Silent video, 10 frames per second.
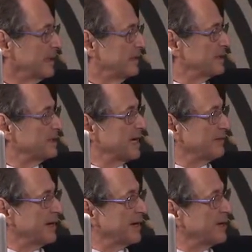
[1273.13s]
This is our
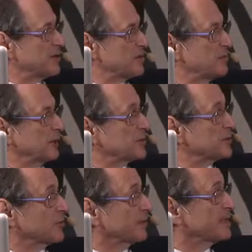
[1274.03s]
vacation pictures
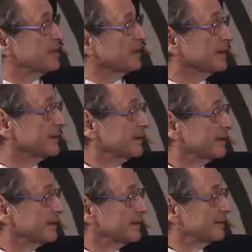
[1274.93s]
from Italy.
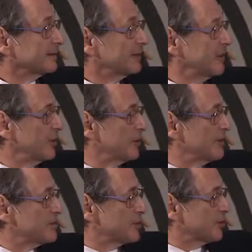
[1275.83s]
So you can
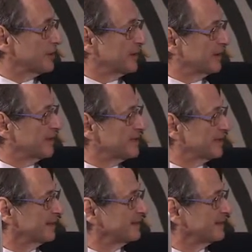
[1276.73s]
enjoy these.